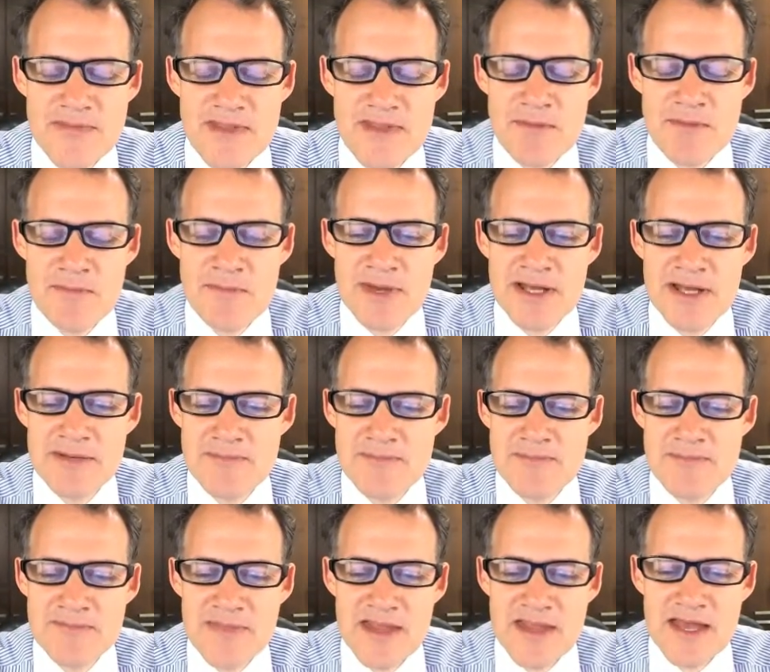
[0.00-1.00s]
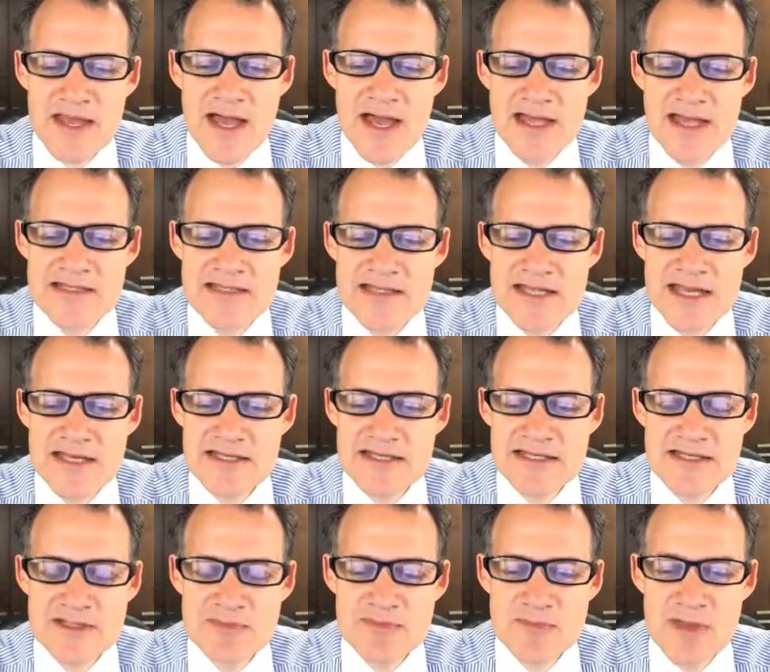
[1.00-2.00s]
But I
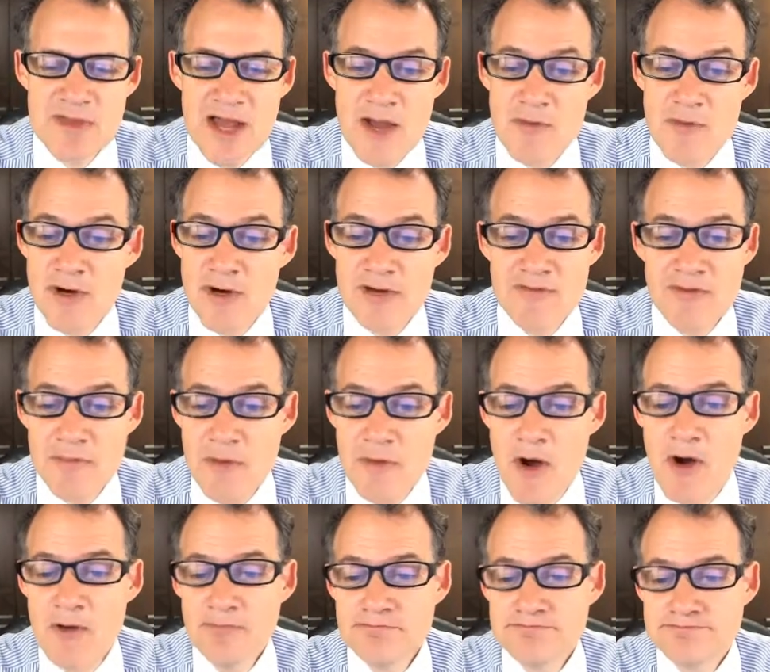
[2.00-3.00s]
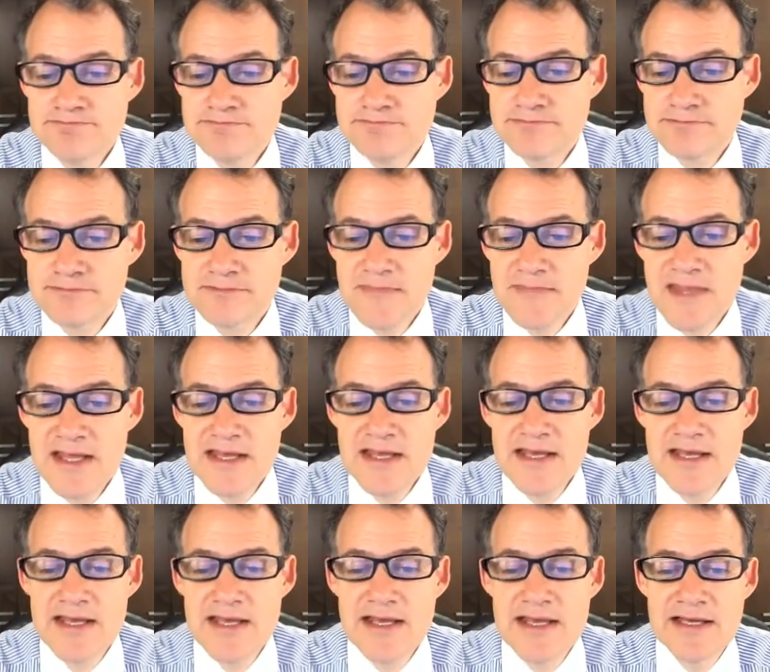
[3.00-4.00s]
work from home.
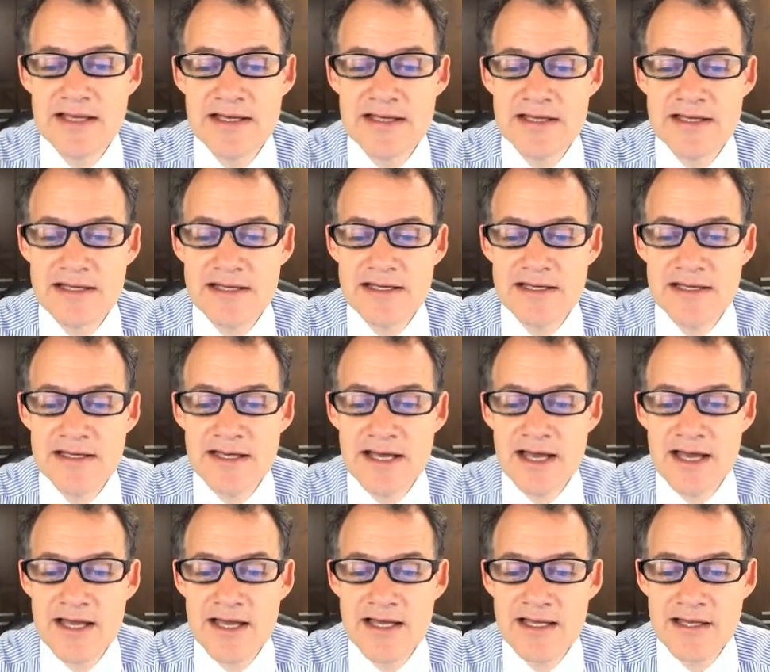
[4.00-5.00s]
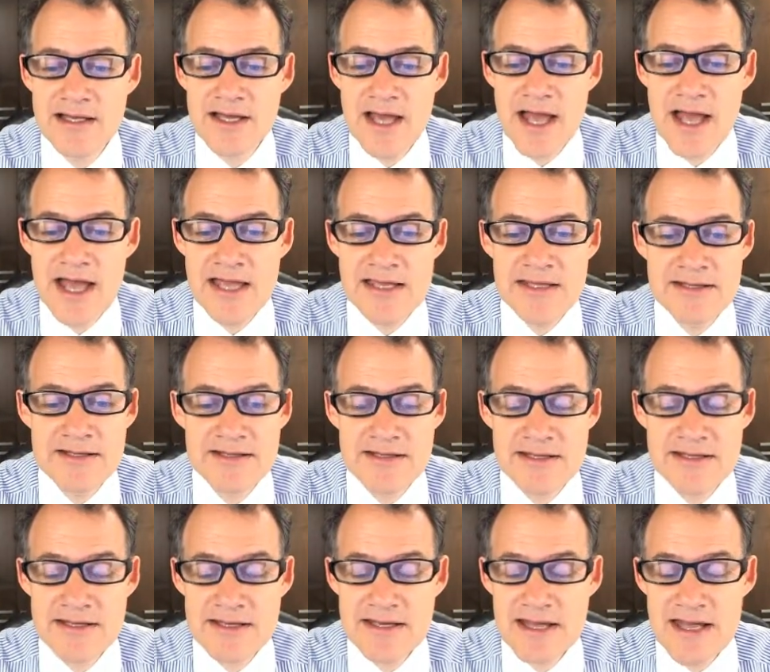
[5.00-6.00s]
I
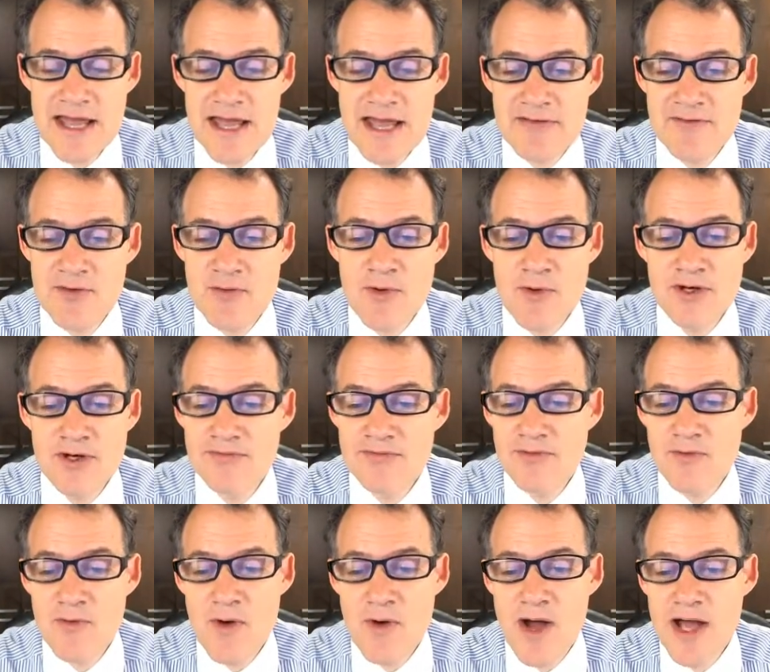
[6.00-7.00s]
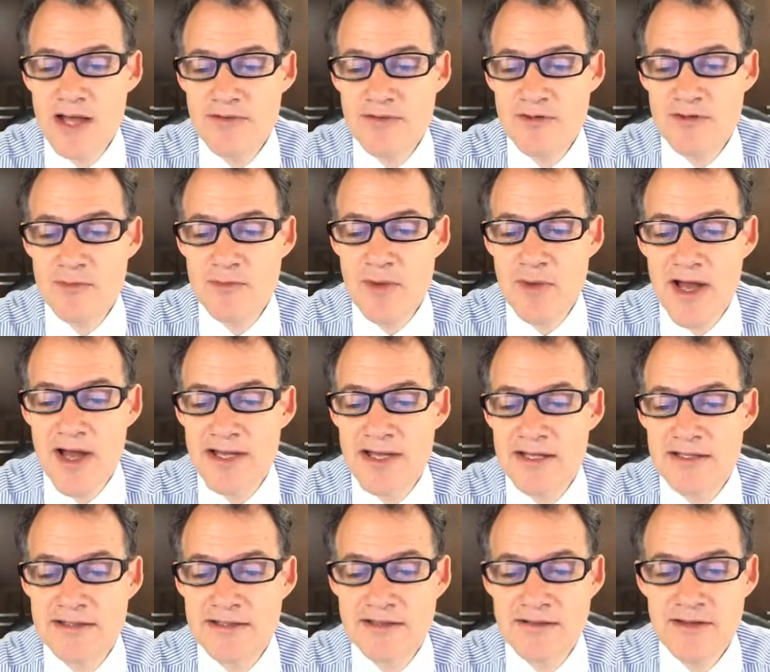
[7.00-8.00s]
have a wonderful wife whom
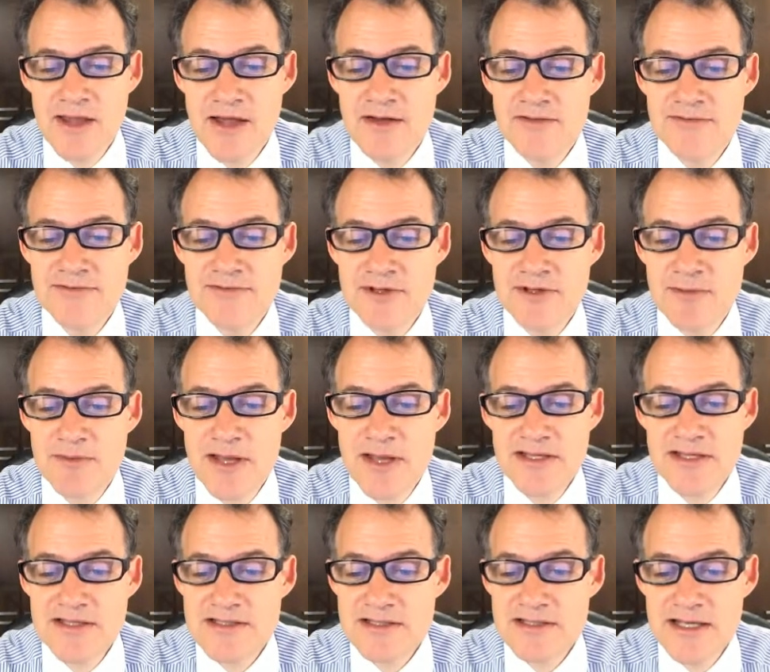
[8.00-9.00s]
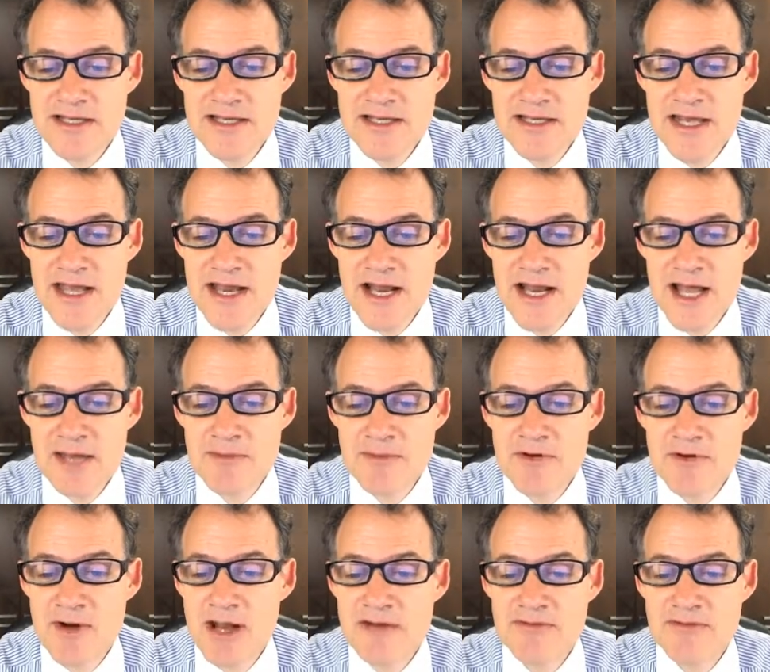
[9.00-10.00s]
I love tremendously, and I'm
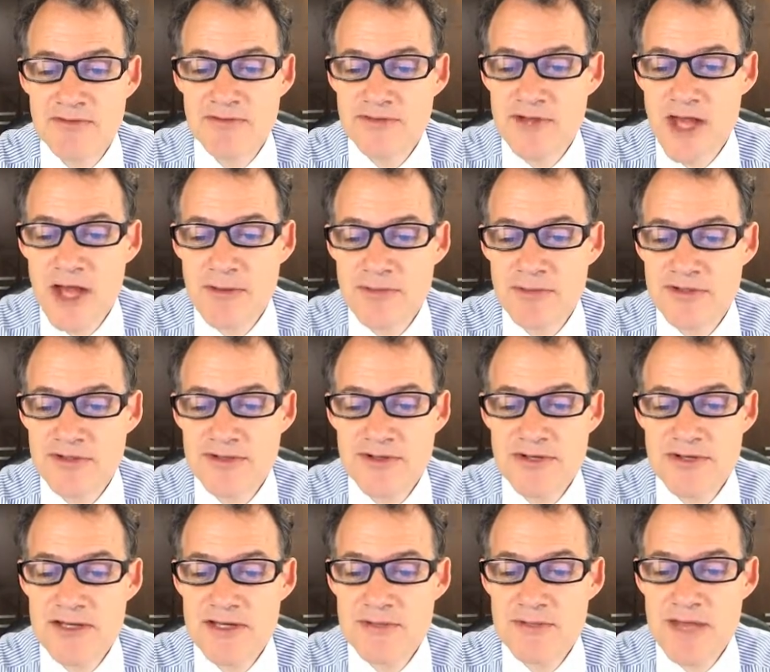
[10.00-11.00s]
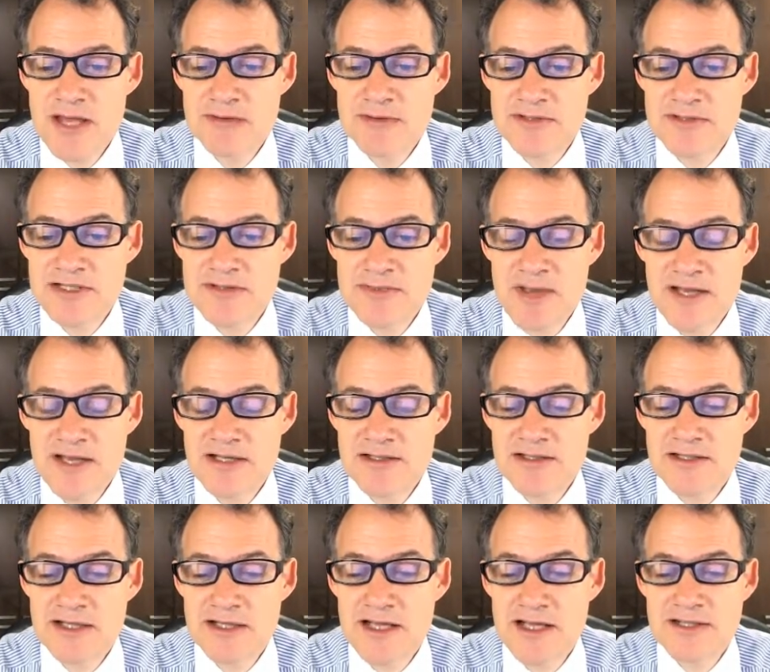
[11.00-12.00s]
grateful for the opportunity to be able to spend a
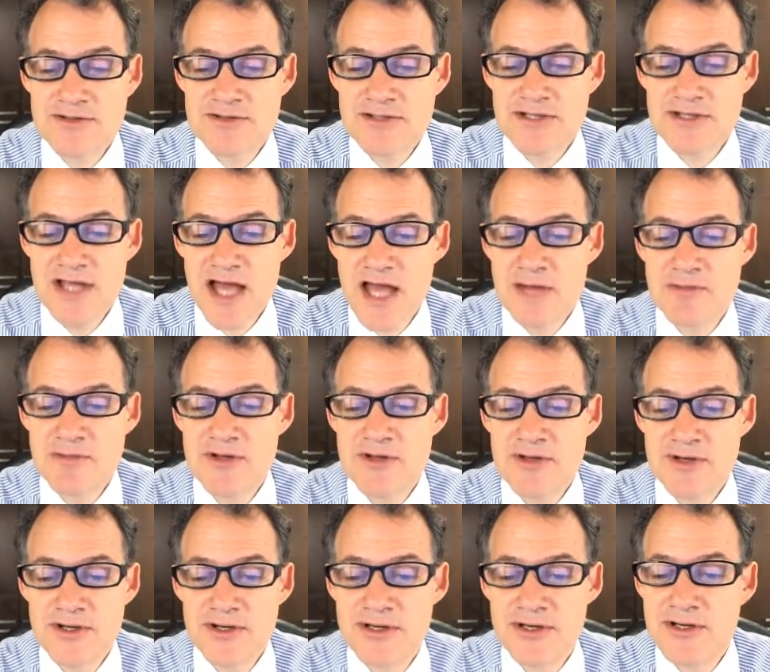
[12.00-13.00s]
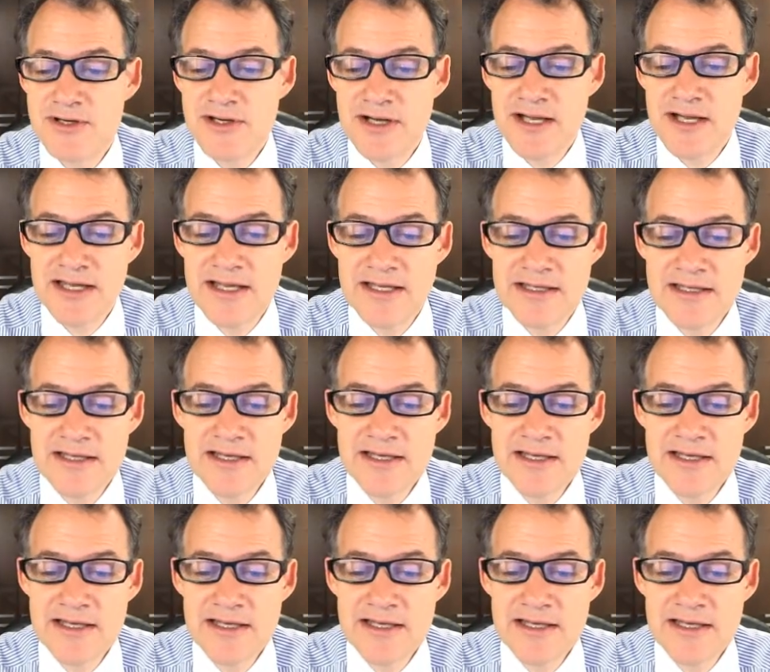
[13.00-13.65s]
little extra time with her. I